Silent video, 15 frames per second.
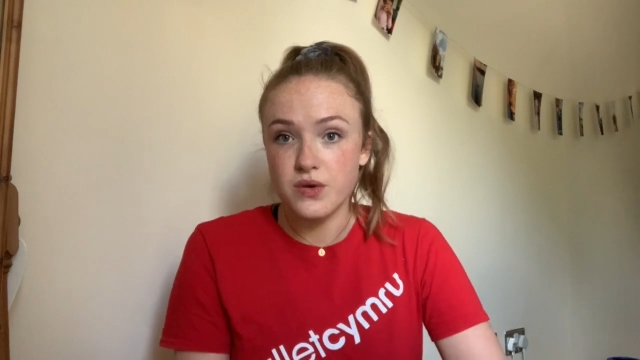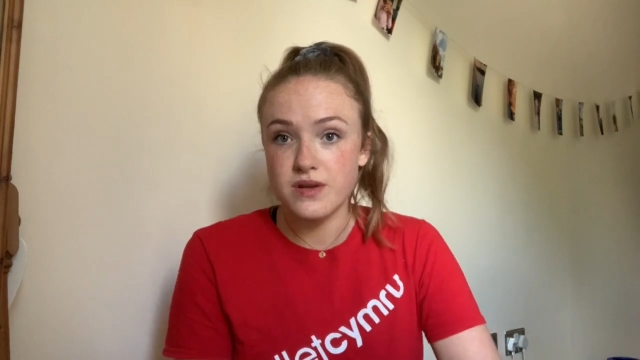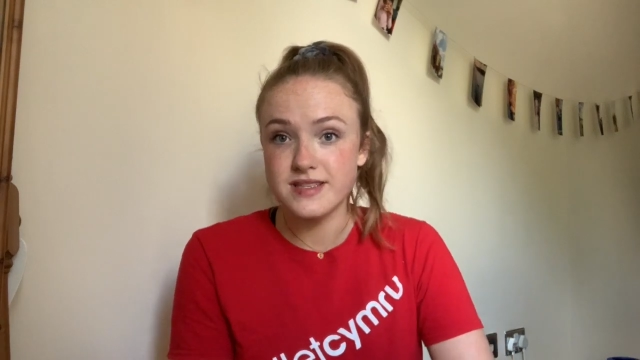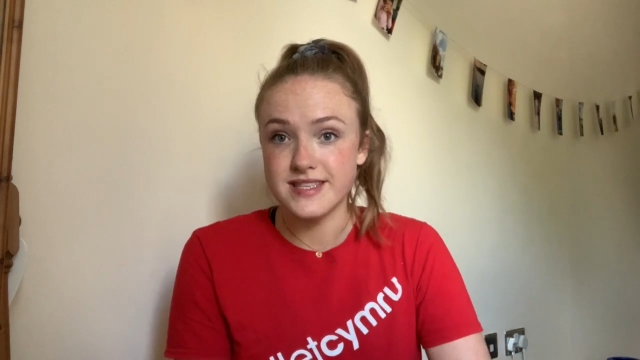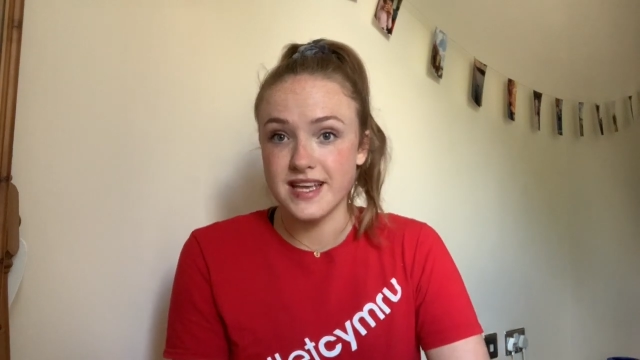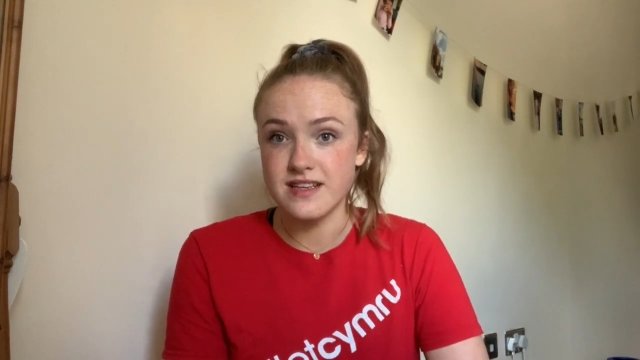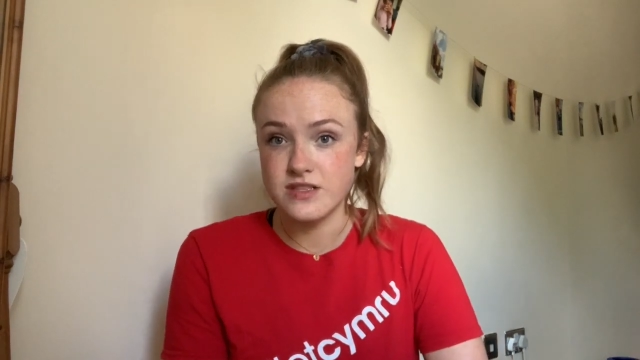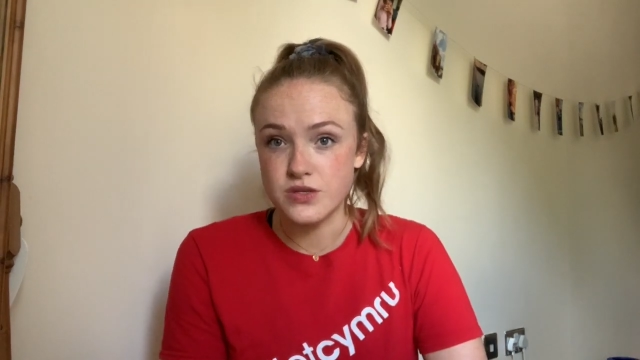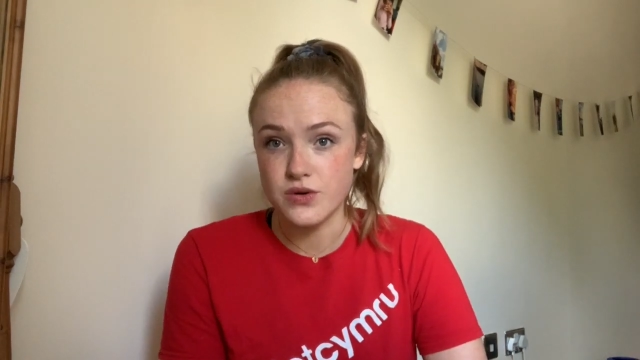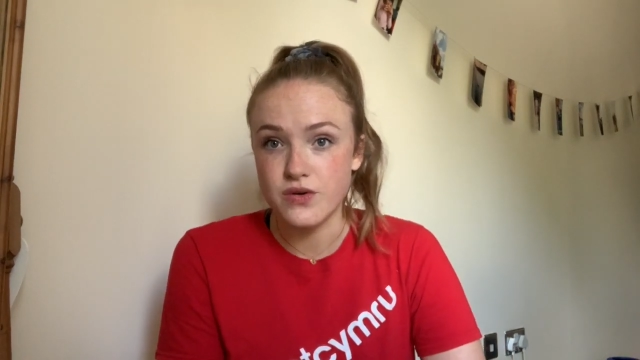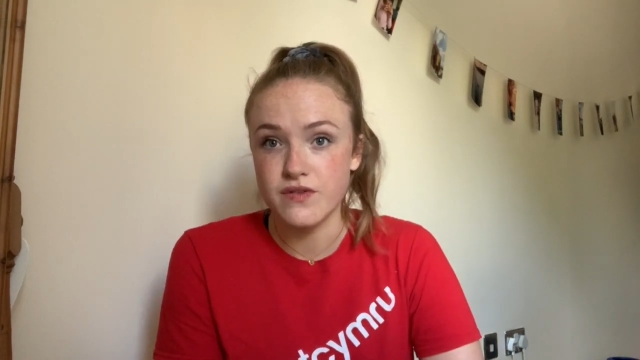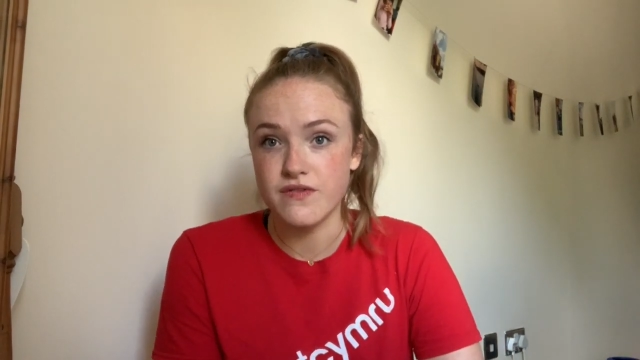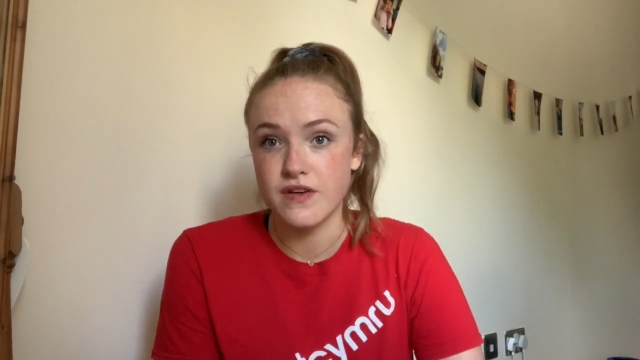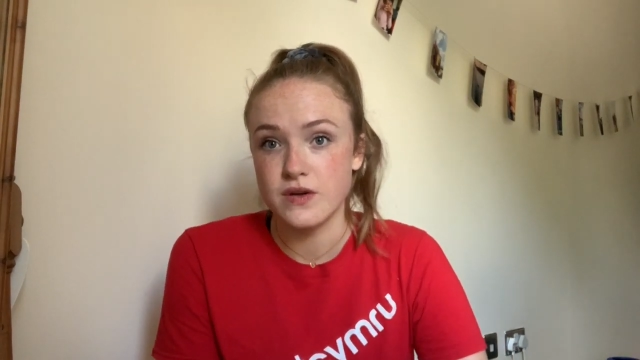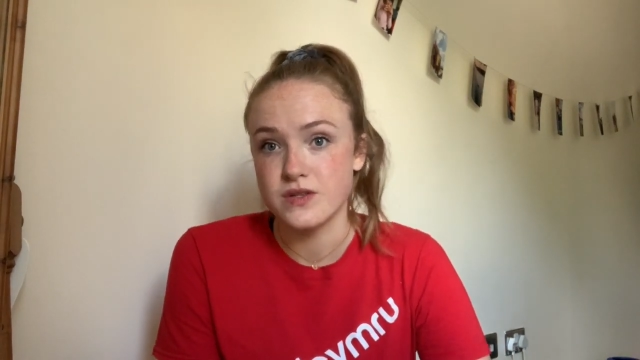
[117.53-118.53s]
send your
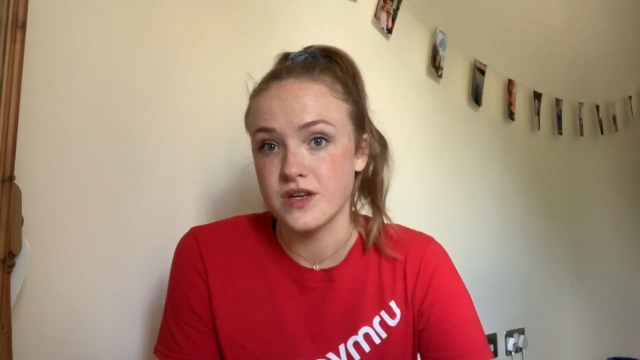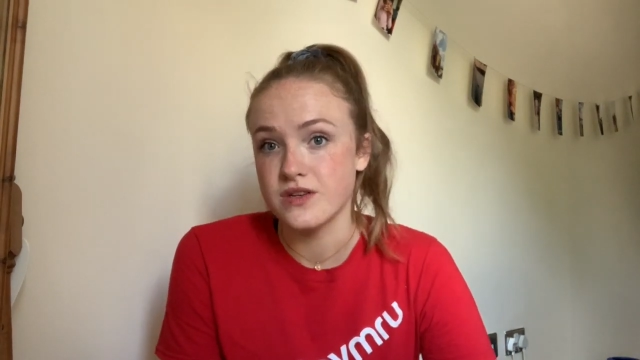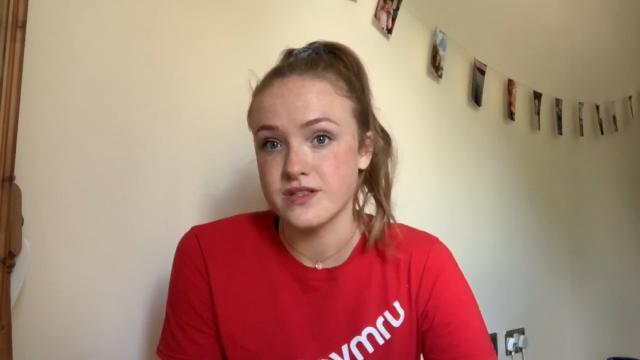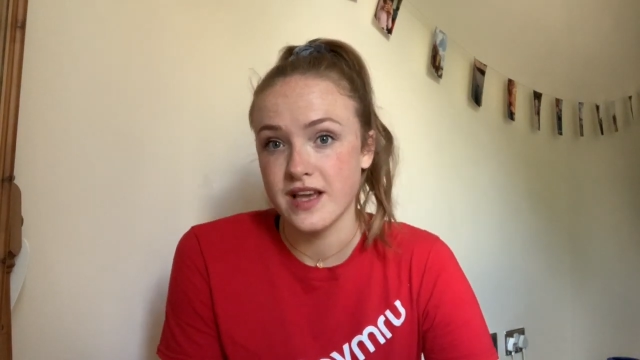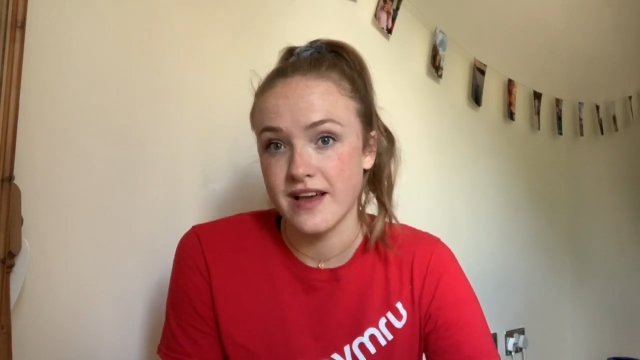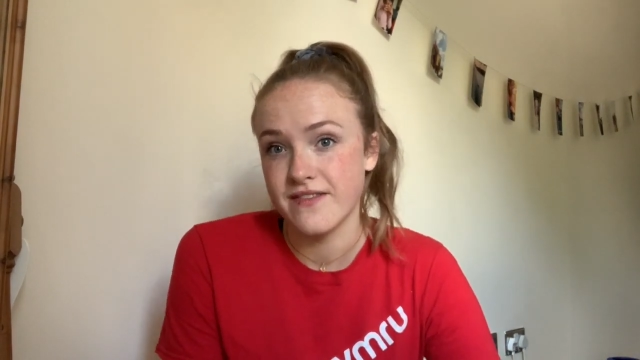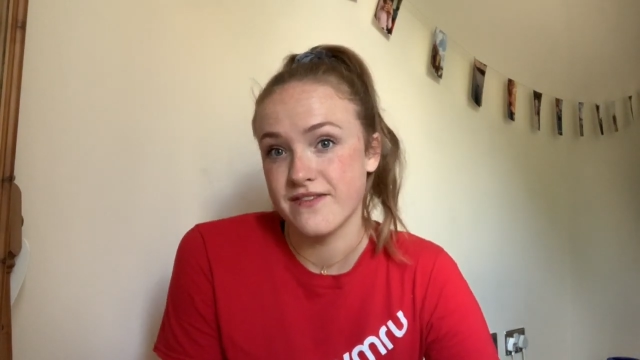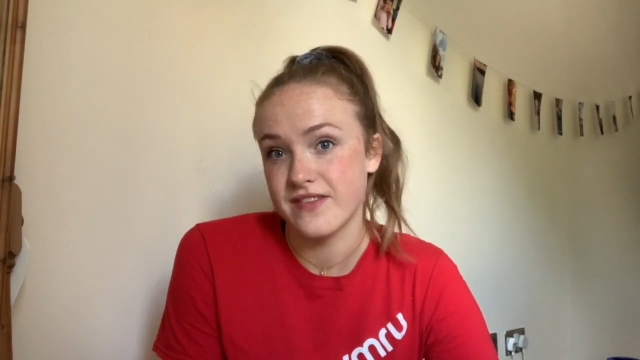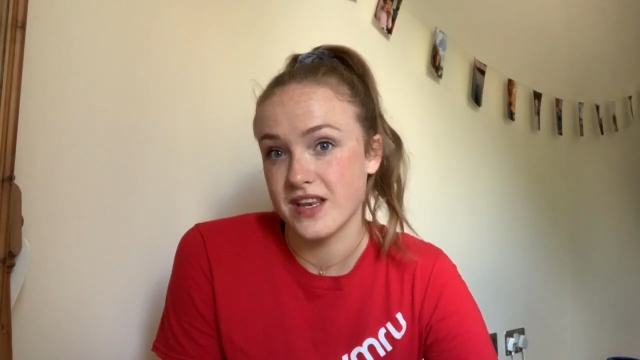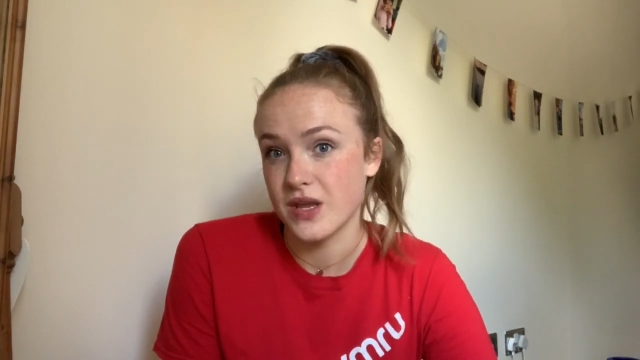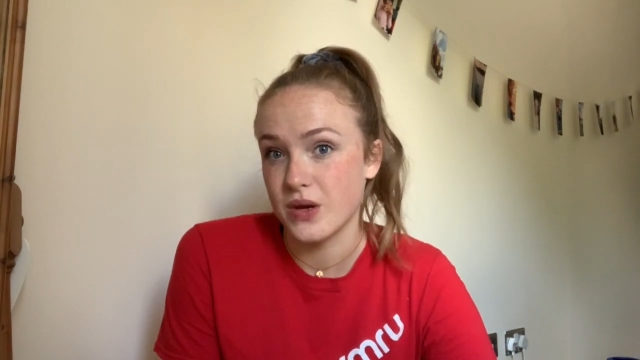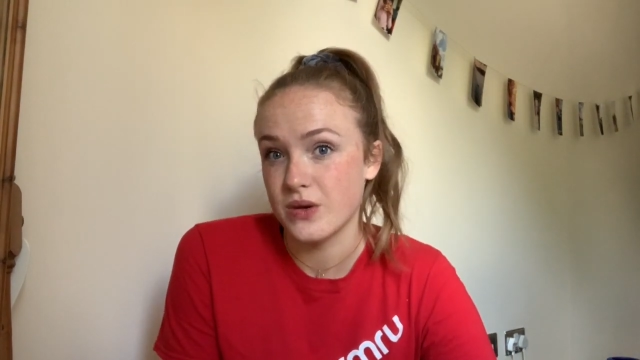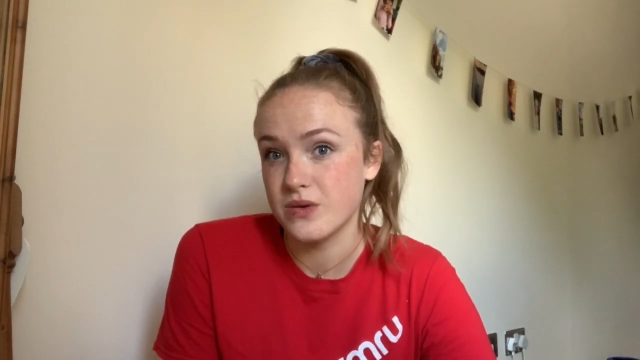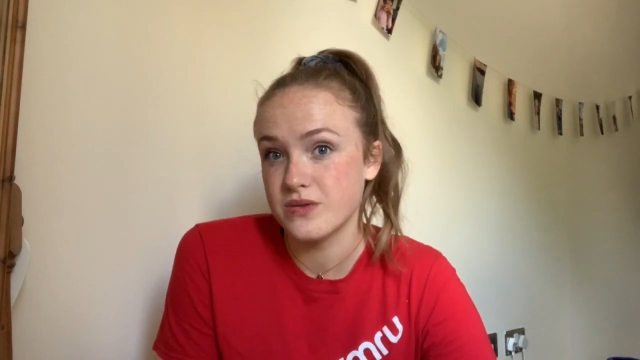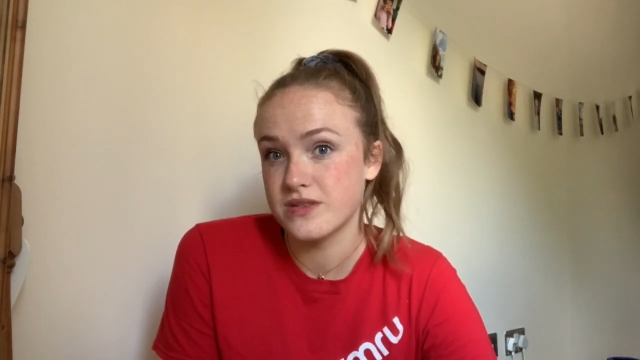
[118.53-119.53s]
photos and
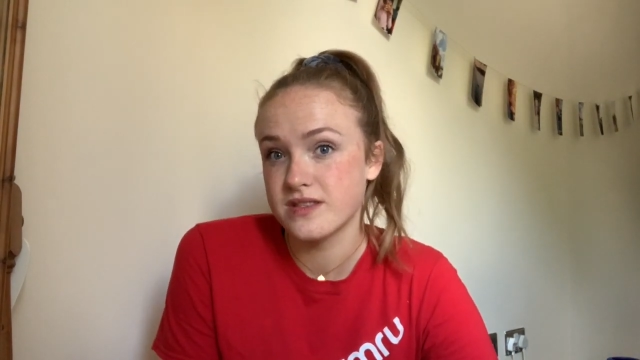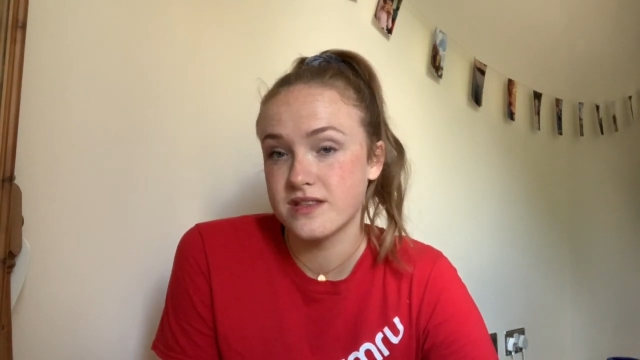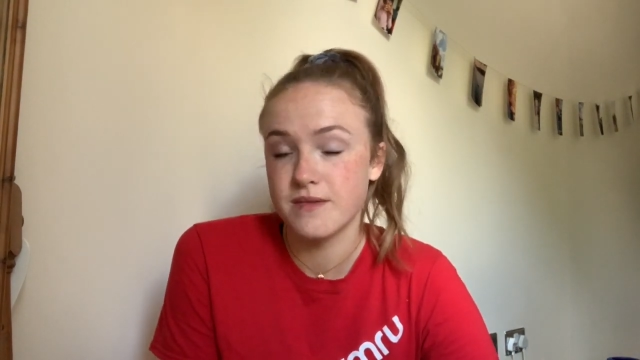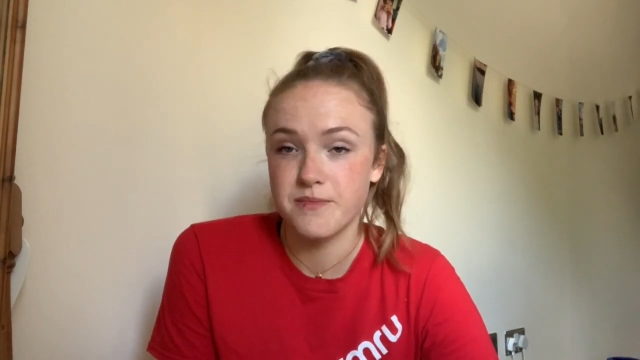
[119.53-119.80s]
videos